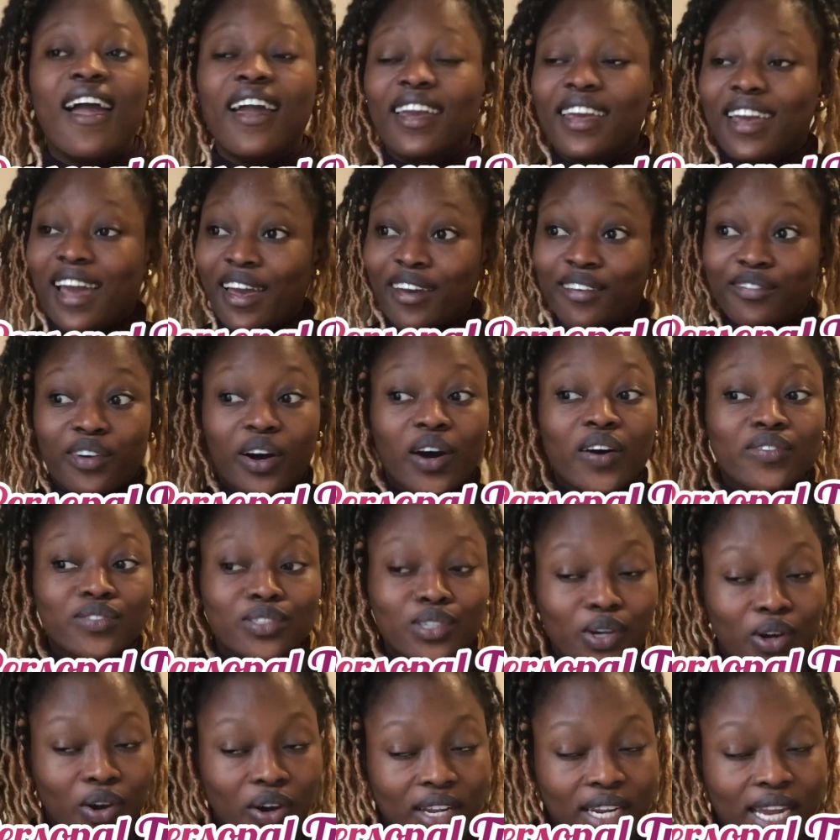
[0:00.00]

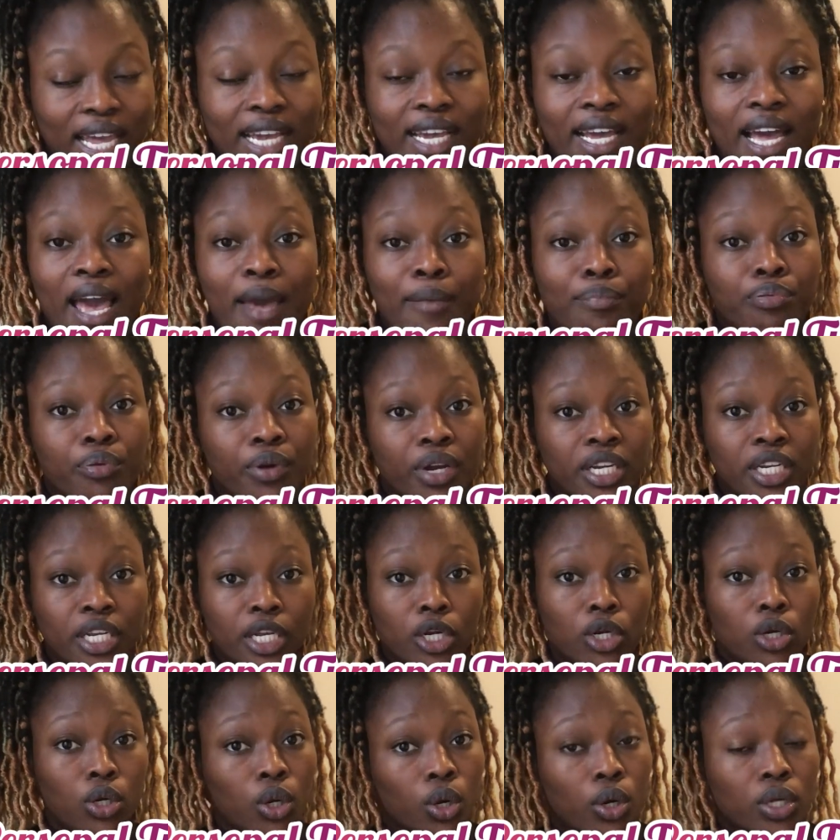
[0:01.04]
Like, I prayed
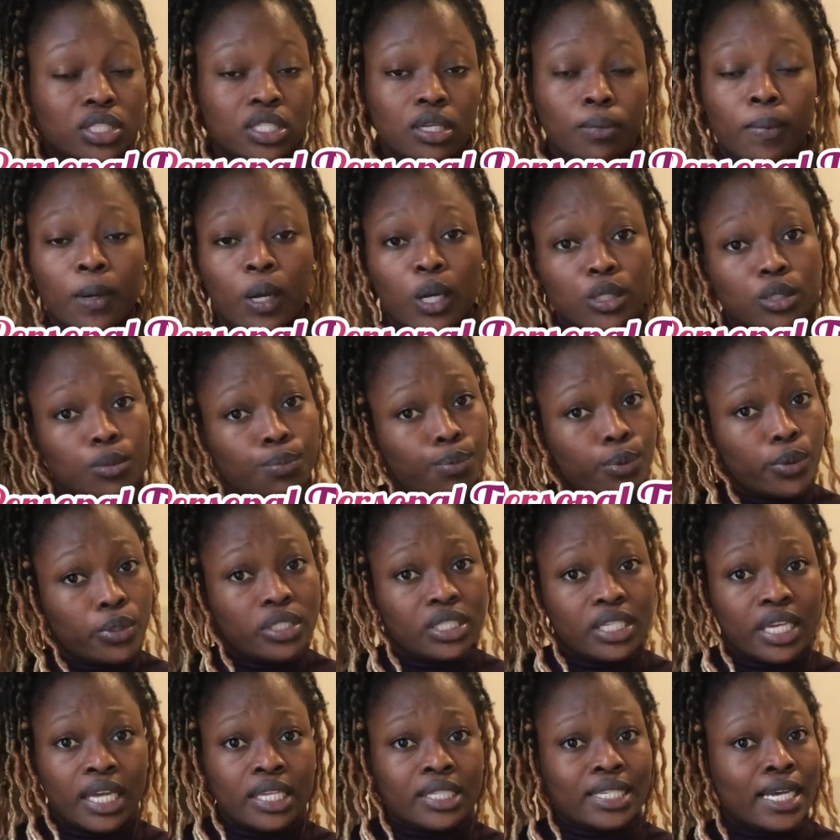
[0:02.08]
a lot about the process.